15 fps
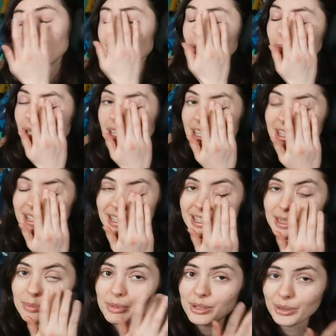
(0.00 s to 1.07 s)
Anyways, this
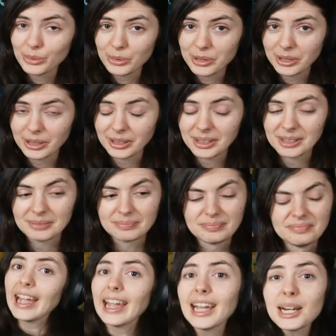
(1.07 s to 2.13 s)
episode was good.
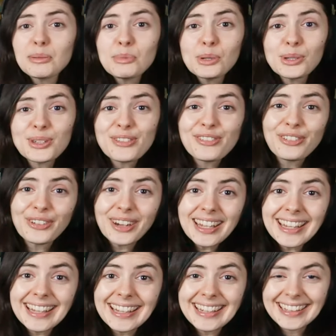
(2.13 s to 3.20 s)
Animals
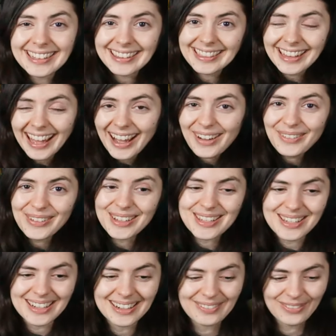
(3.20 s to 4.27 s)
free! That
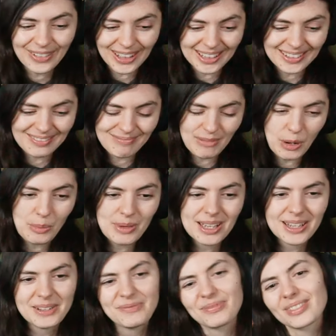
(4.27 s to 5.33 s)
was a fun
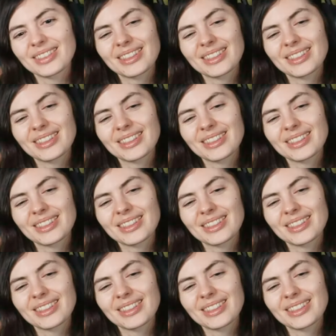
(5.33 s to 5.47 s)
moment.